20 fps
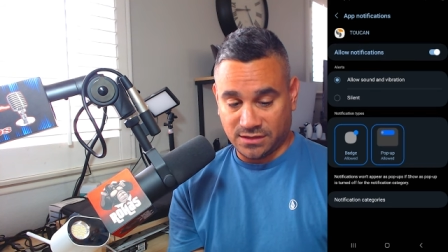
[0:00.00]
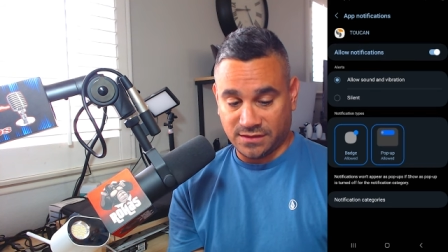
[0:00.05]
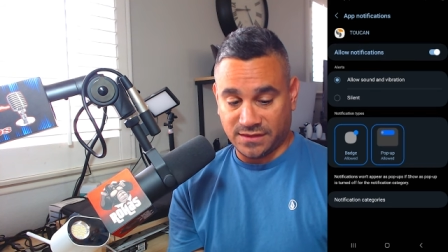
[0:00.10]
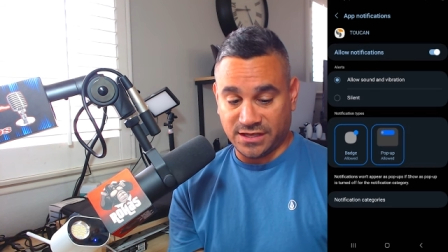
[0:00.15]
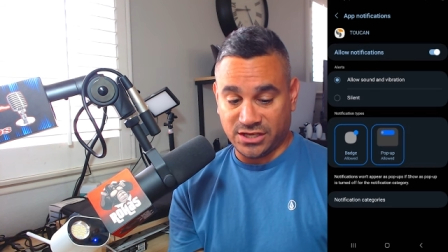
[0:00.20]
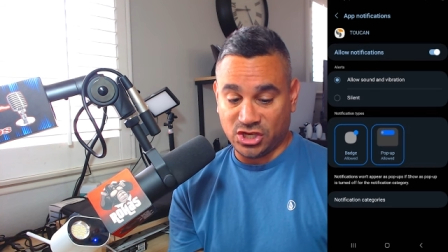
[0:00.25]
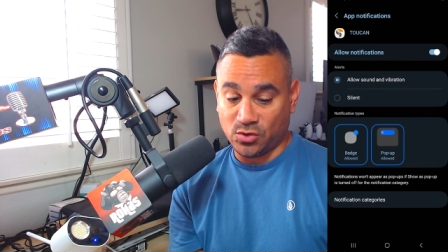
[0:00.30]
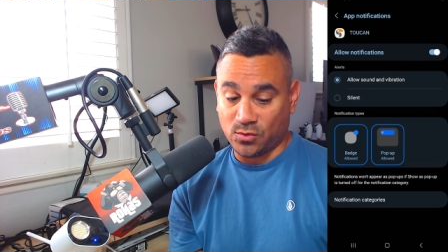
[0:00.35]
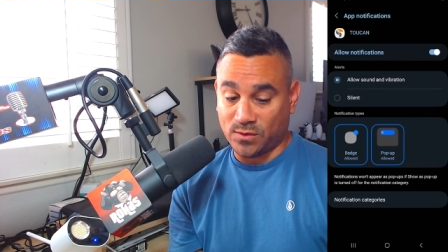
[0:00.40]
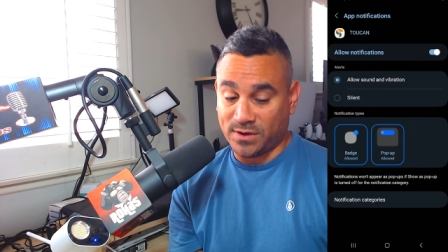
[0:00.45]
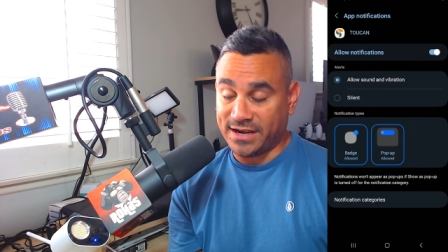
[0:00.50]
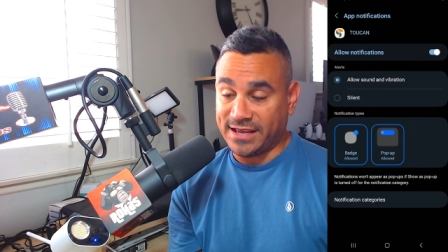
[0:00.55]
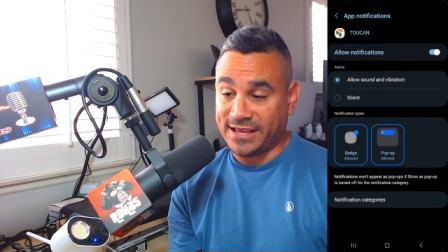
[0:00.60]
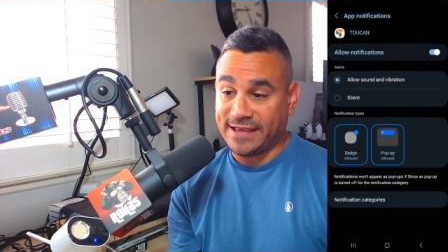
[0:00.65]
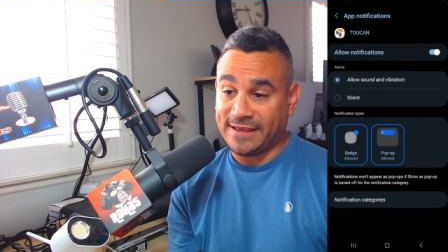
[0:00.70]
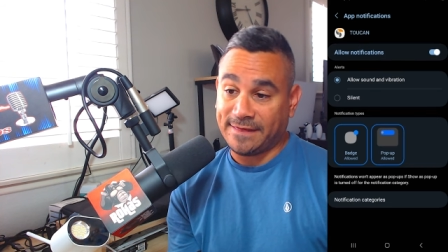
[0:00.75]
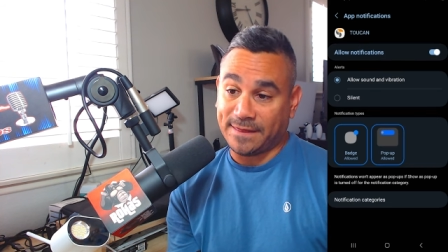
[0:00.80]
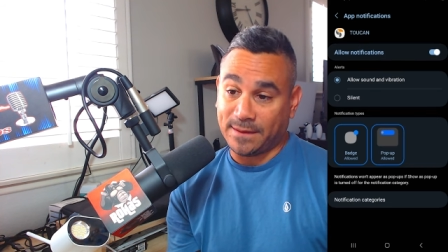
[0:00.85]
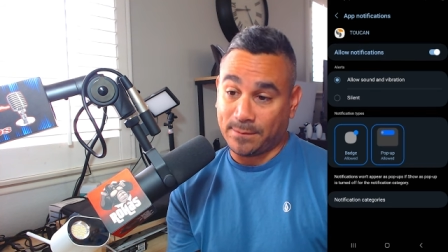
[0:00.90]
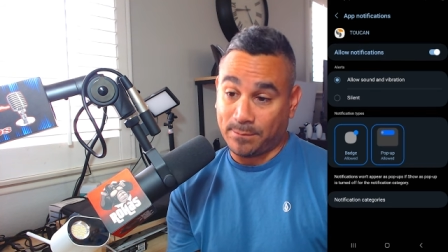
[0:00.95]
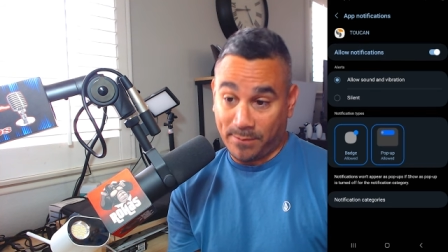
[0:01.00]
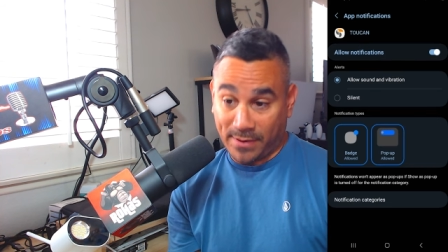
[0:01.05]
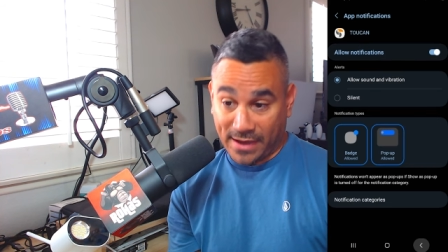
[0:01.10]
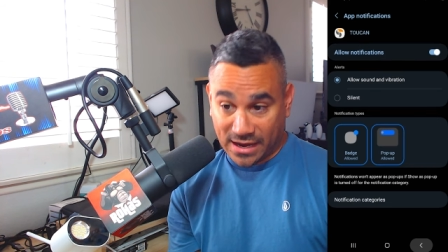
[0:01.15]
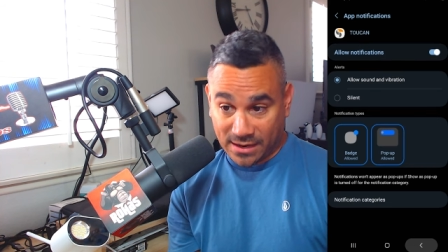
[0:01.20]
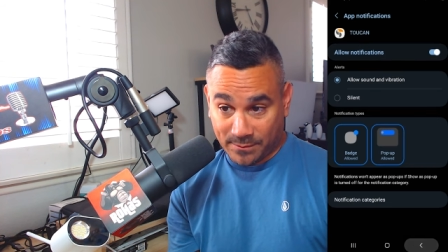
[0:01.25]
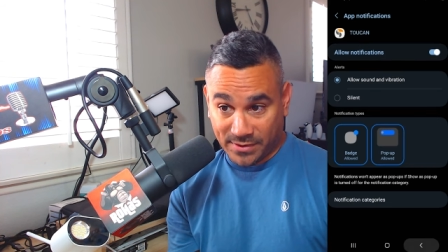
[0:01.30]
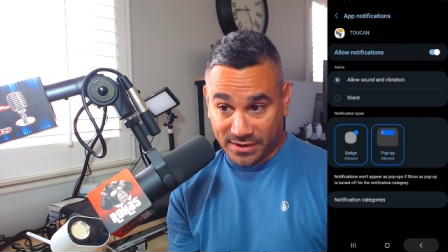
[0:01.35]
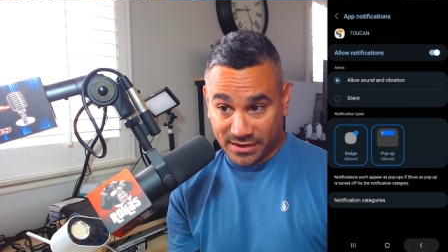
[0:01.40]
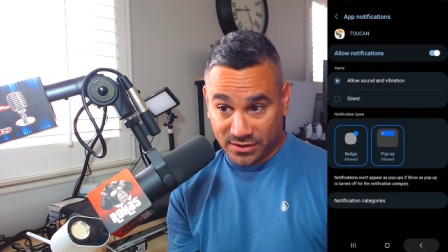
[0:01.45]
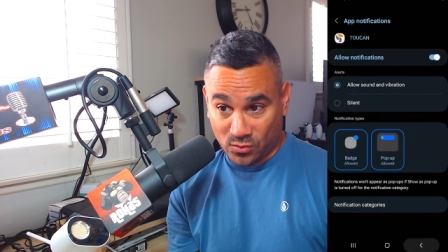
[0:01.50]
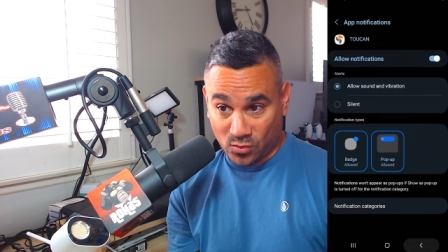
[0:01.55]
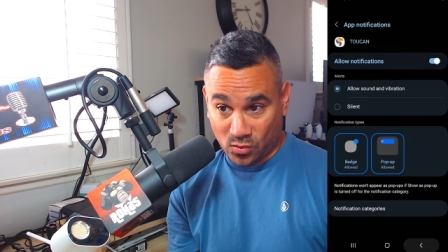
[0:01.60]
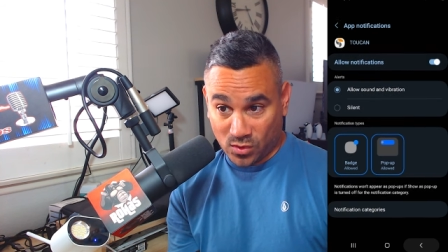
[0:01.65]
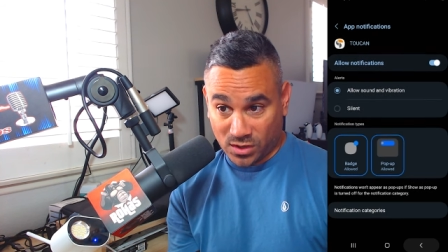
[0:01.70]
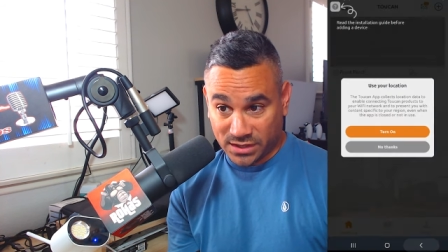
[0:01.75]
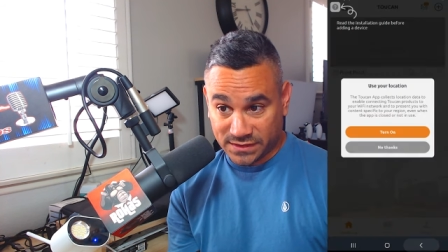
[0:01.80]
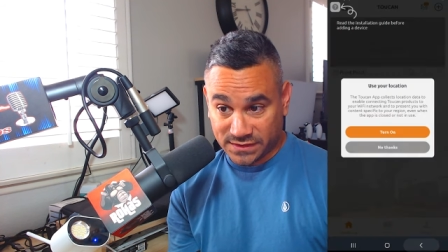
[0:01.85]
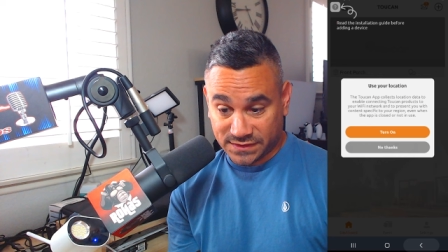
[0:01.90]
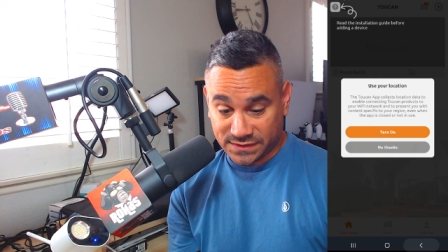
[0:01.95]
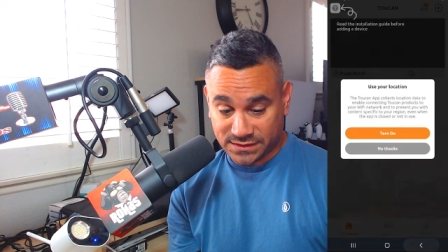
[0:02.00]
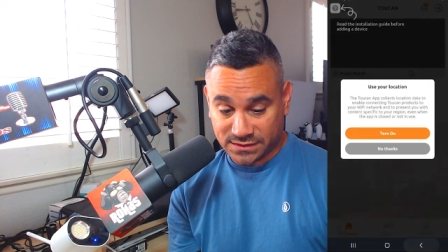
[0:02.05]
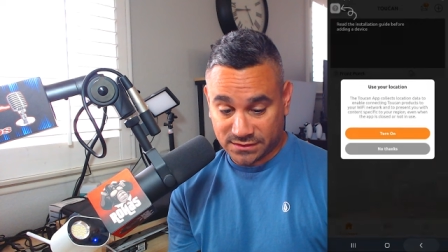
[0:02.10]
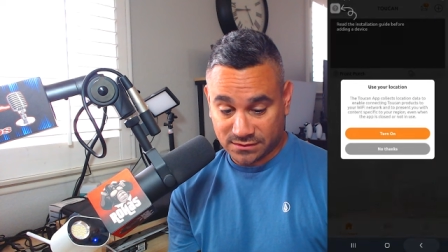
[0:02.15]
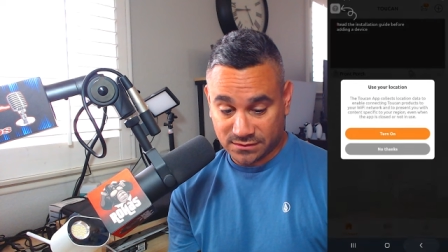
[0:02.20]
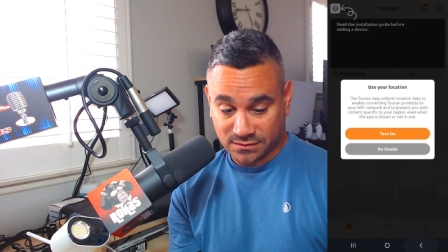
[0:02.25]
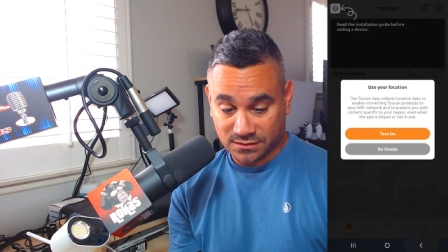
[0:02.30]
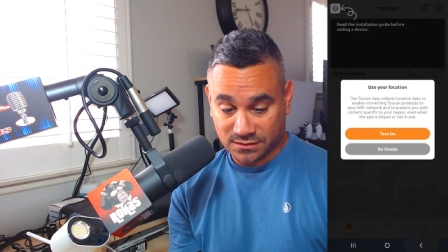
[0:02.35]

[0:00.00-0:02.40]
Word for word: Then you want to hit the back button once.